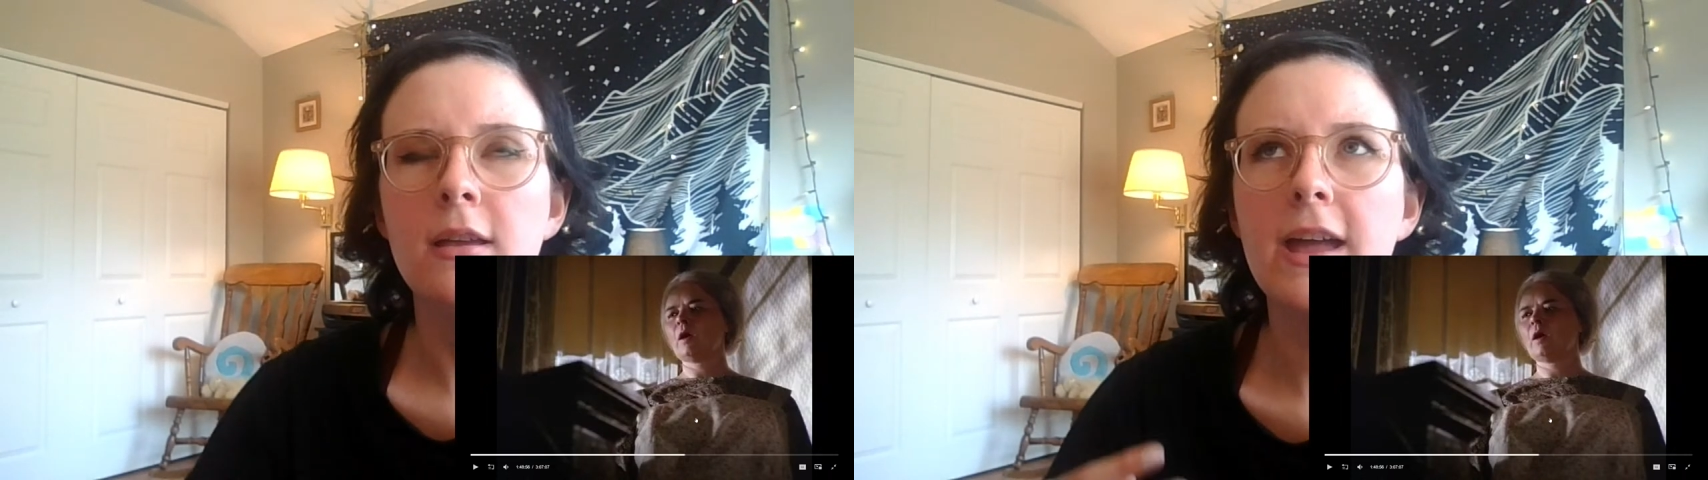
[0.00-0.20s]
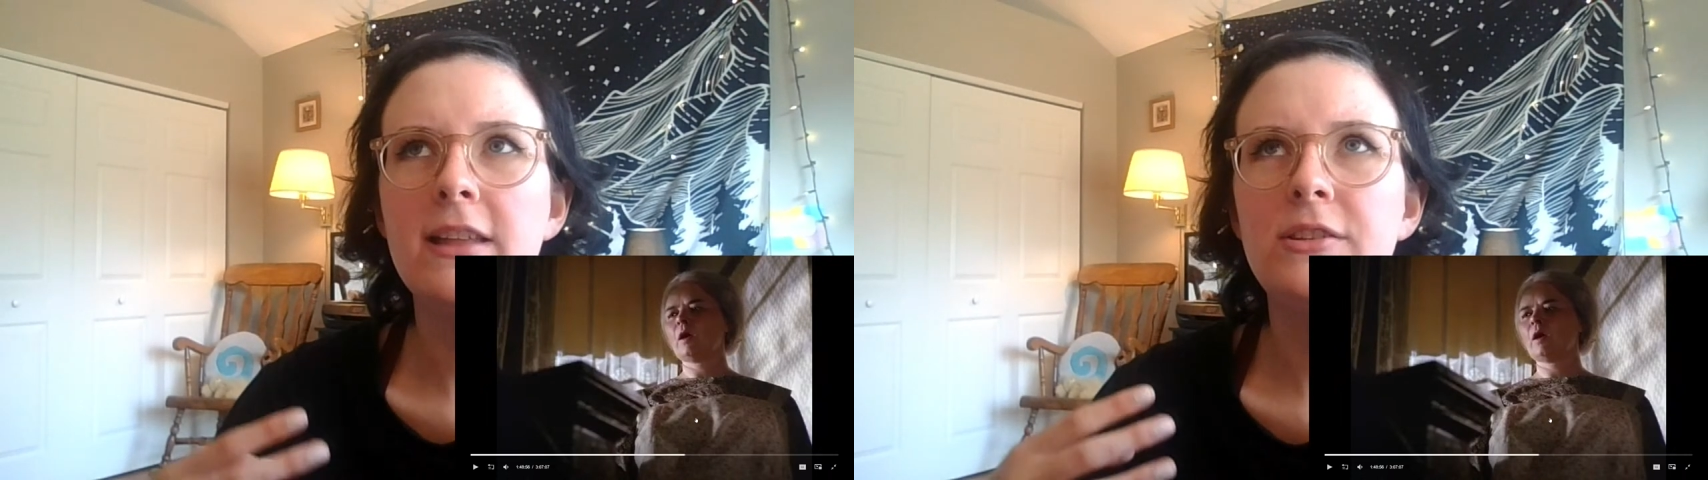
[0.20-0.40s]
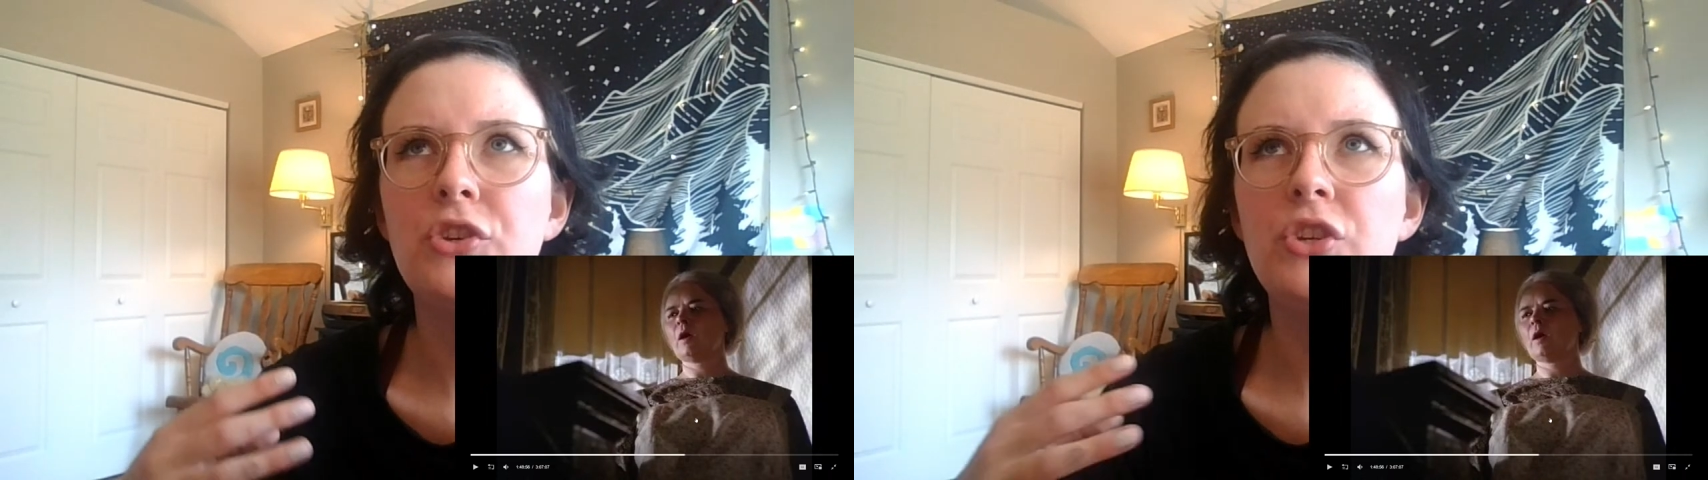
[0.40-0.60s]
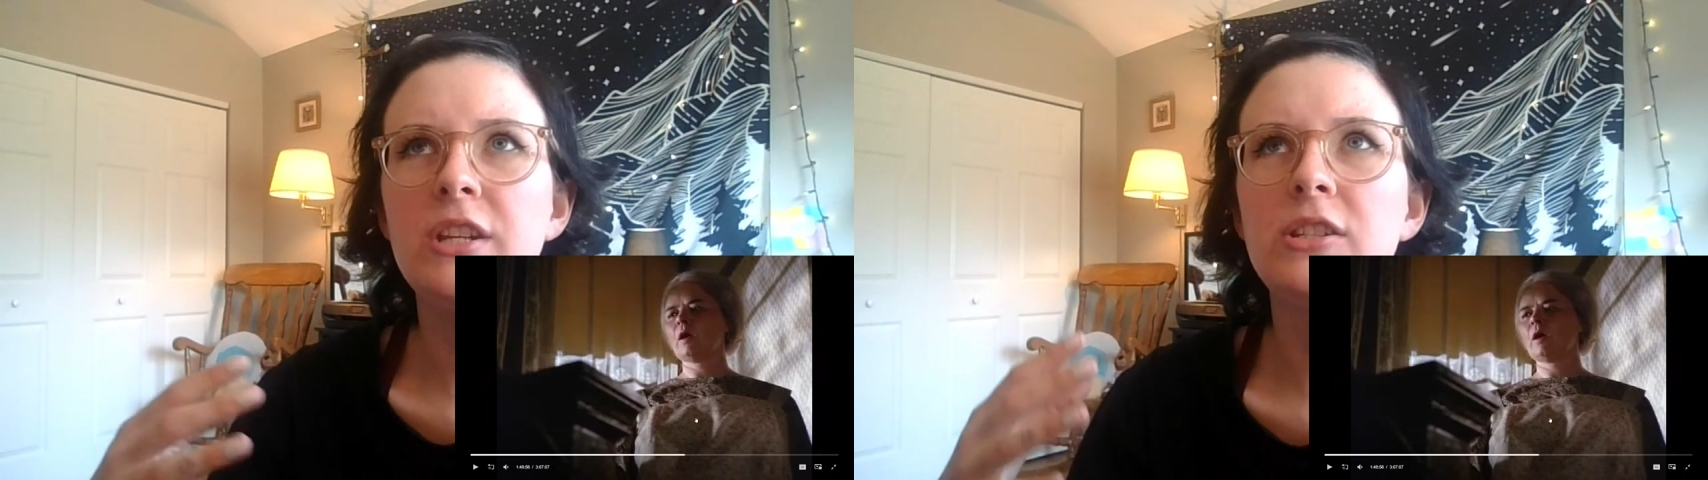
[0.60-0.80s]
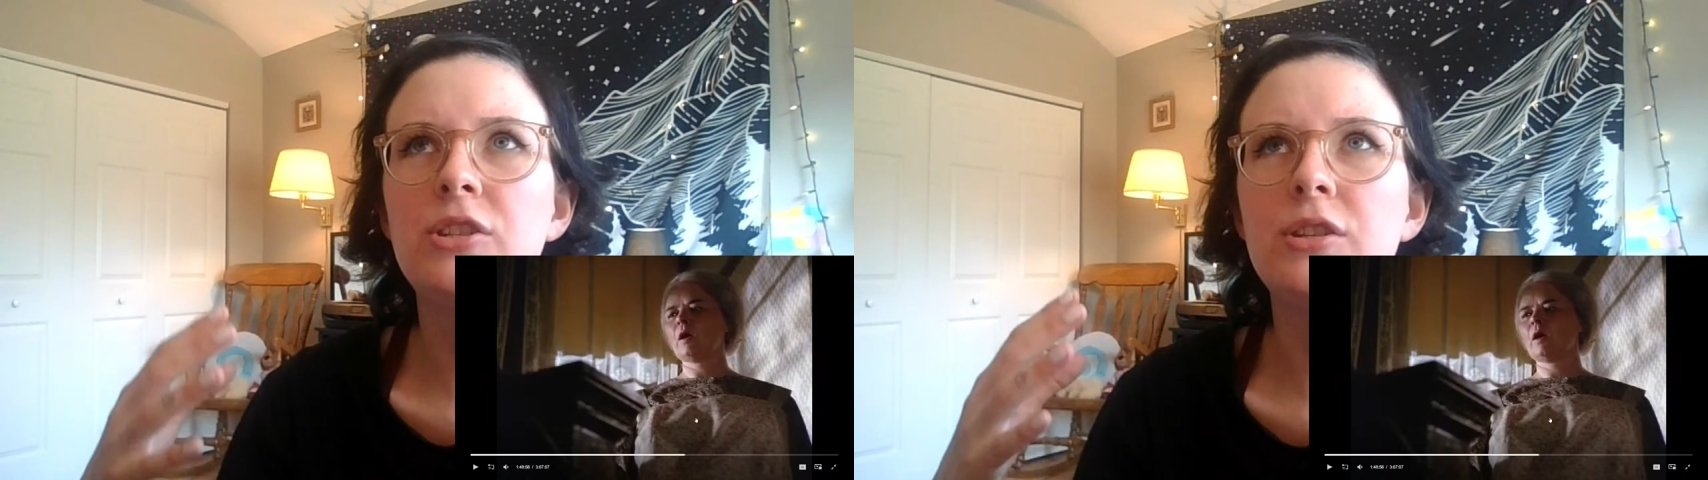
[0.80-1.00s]
And
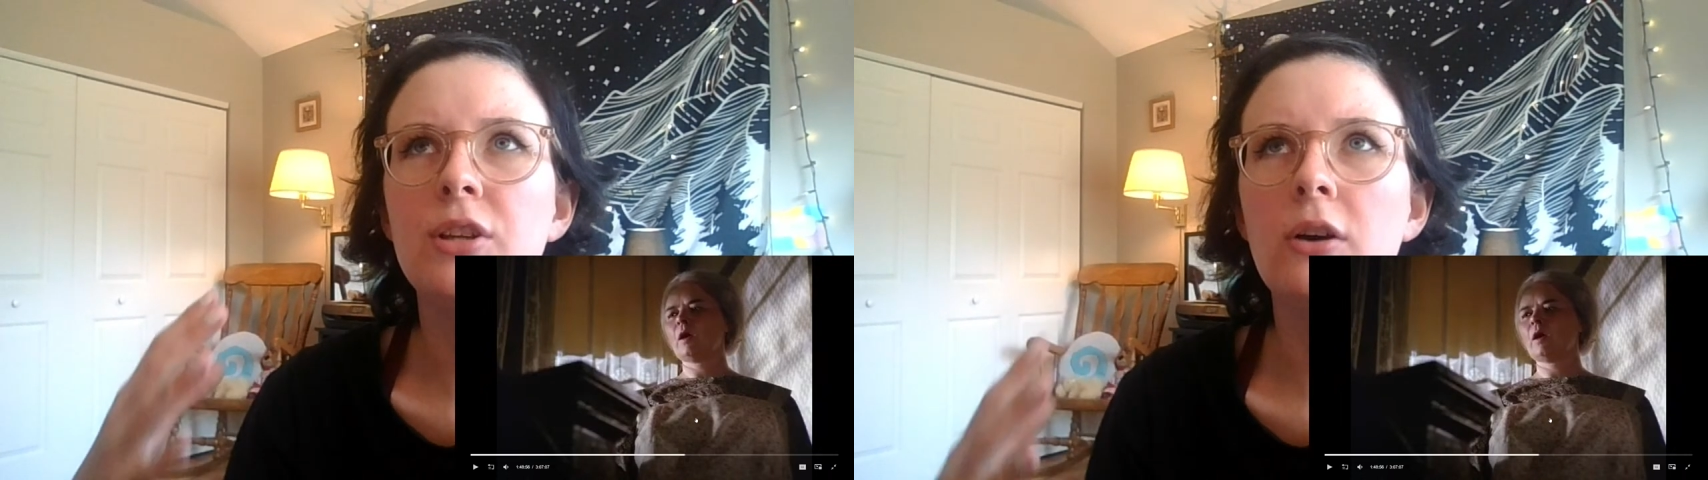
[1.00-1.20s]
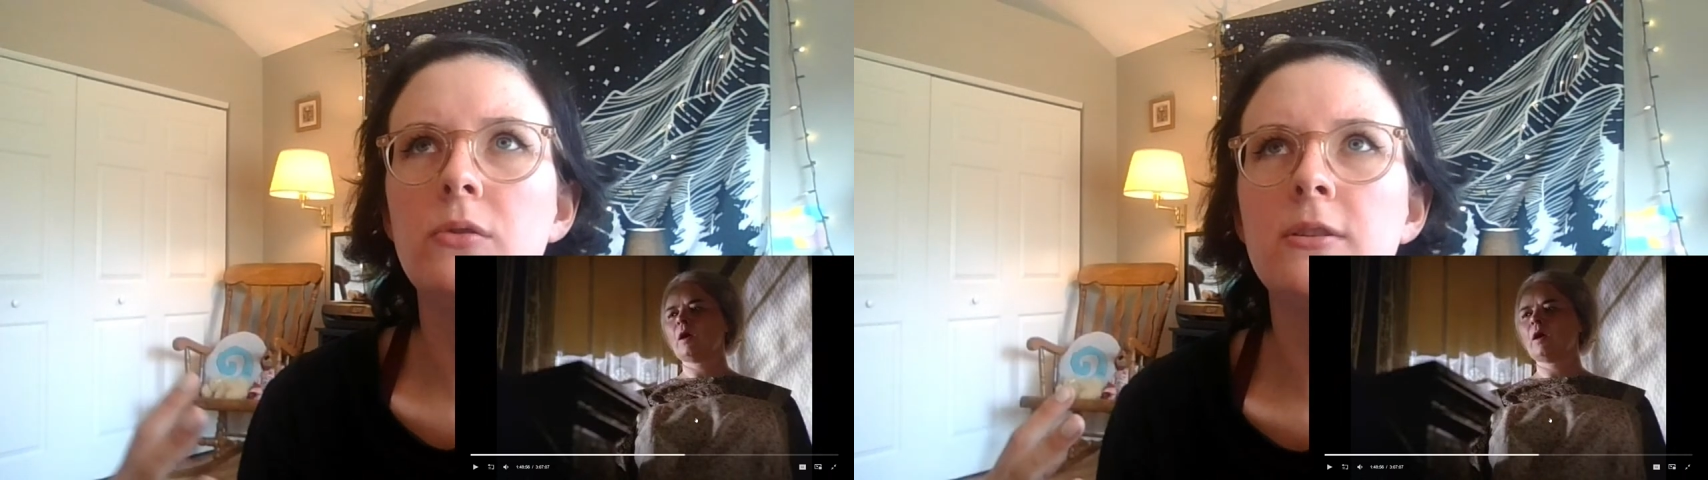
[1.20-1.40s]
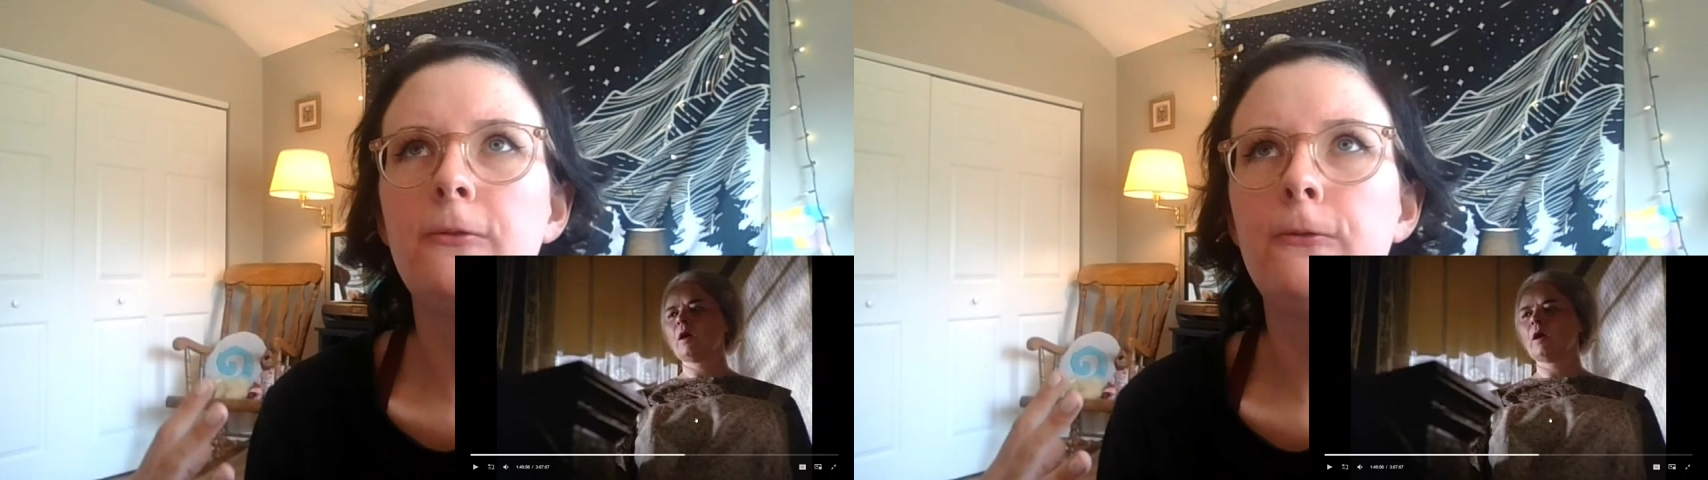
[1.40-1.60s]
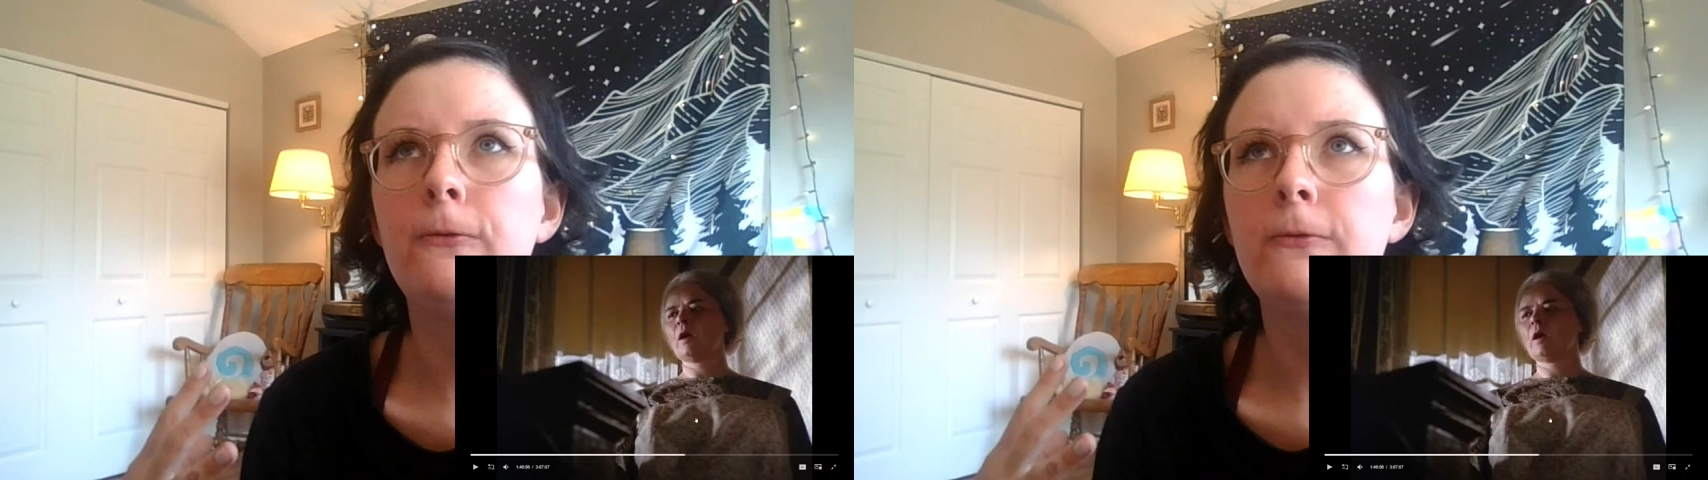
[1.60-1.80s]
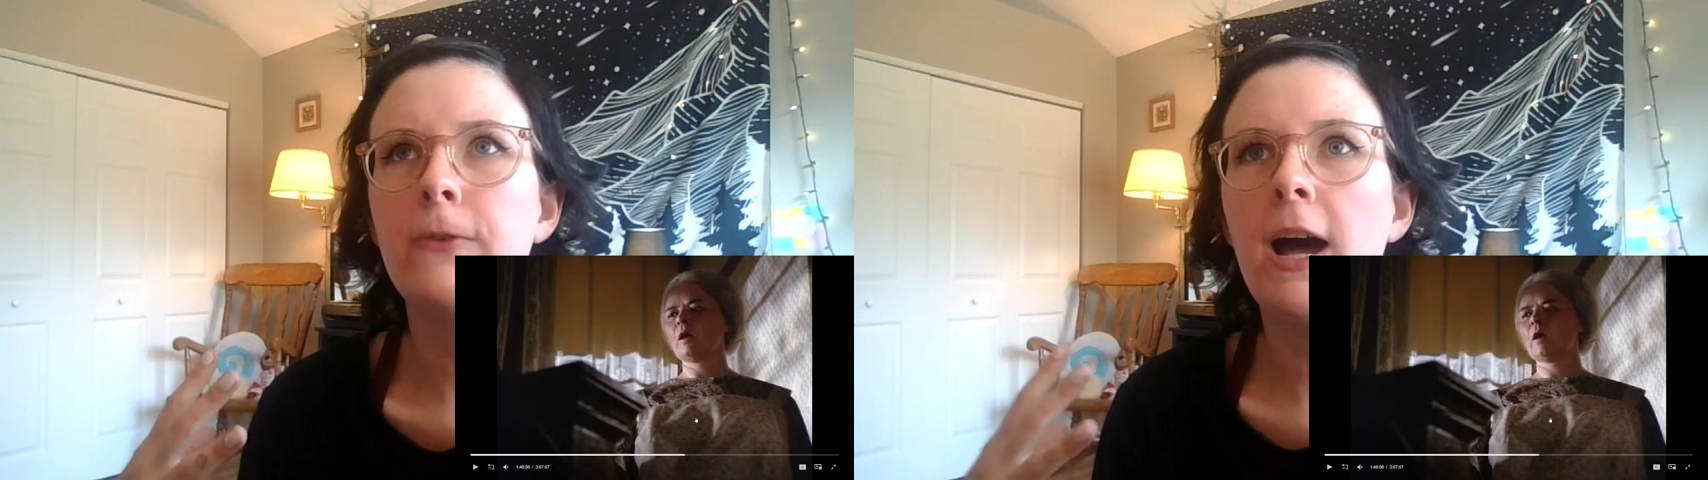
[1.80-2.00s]
she's so
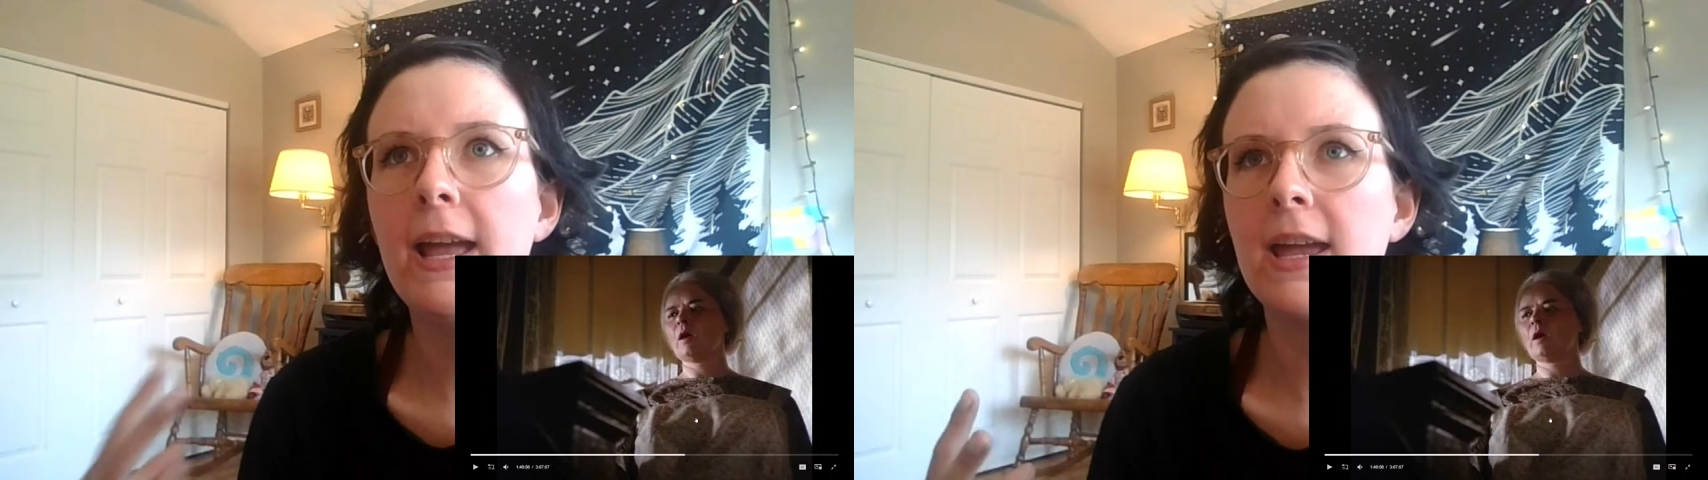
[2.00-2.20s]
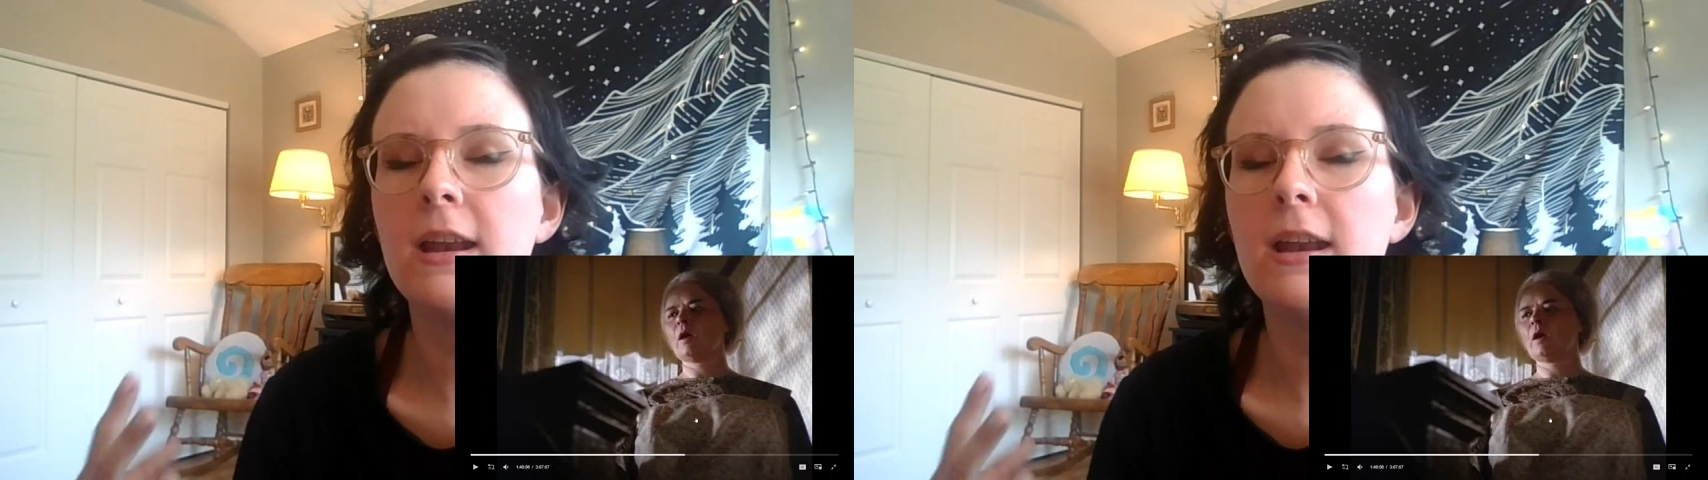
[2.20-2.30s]
defiant